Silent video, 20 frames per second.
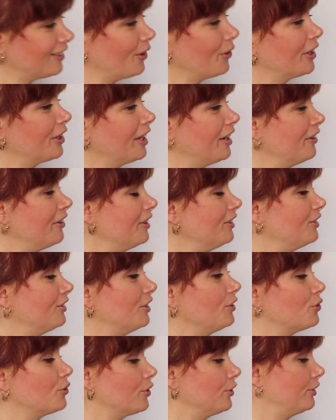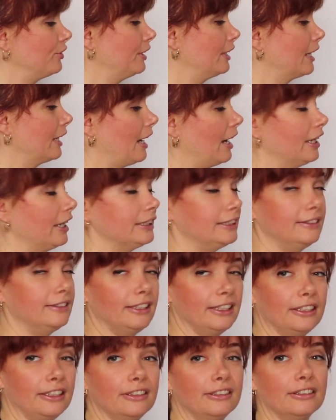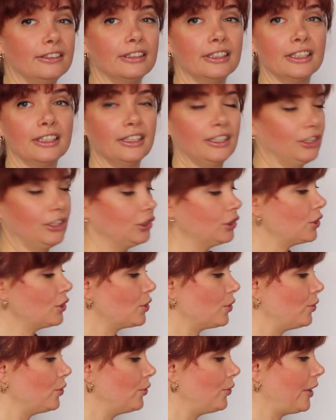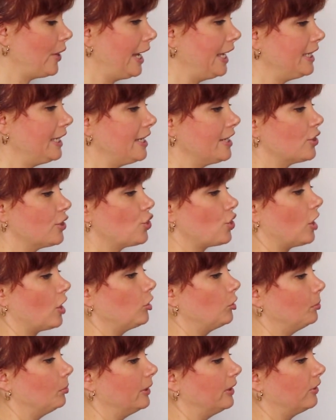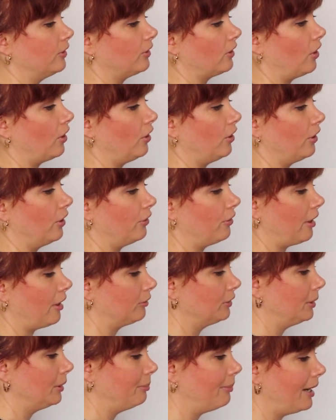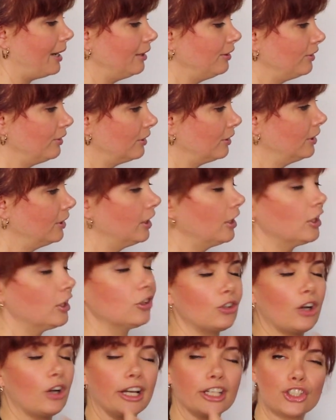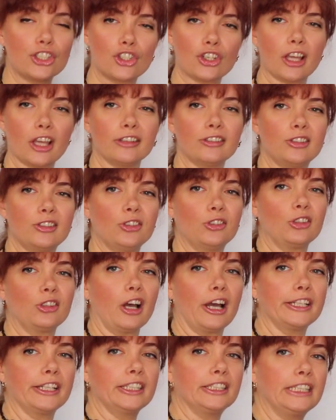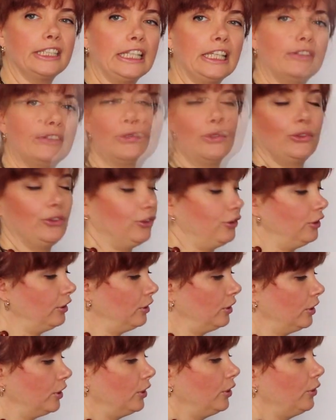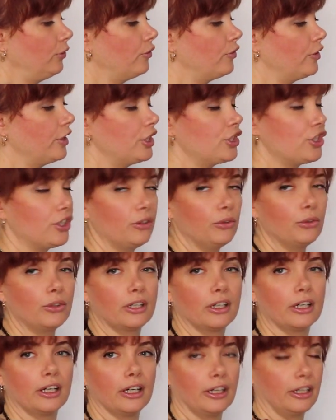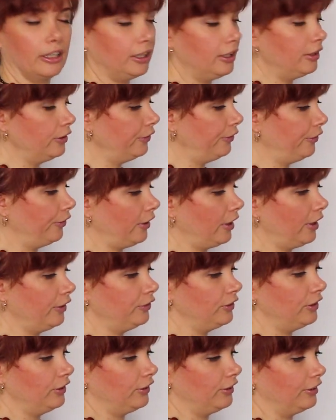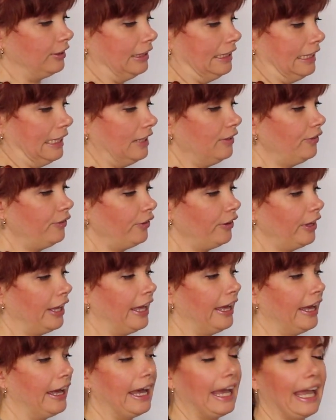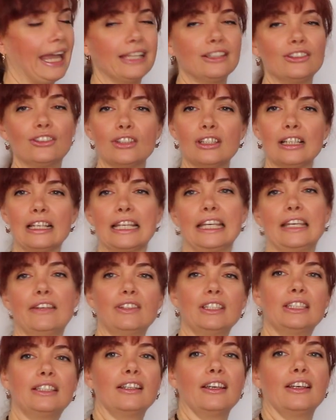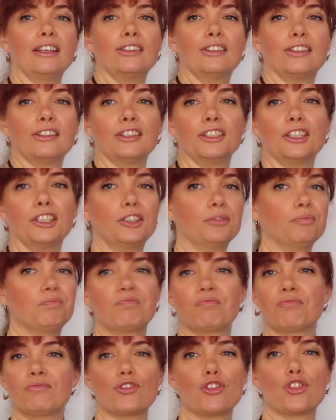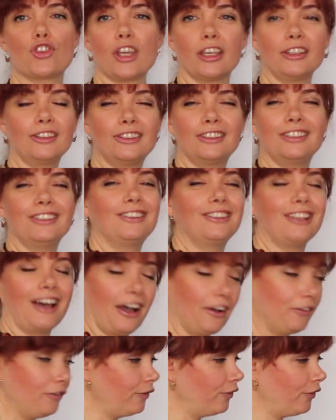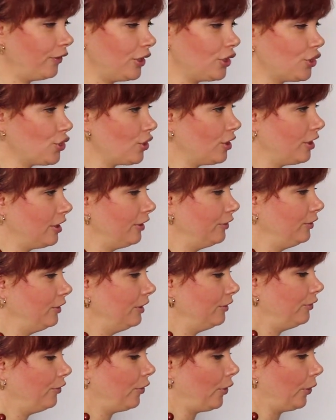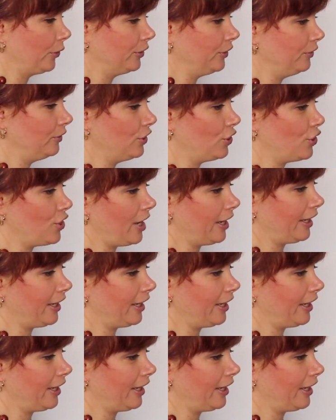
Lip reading: So here is interesting, I didn't do any adjustments around the bust, so I just decided to use the original curve of the sleeve and to leave it as a just design feature of the front of the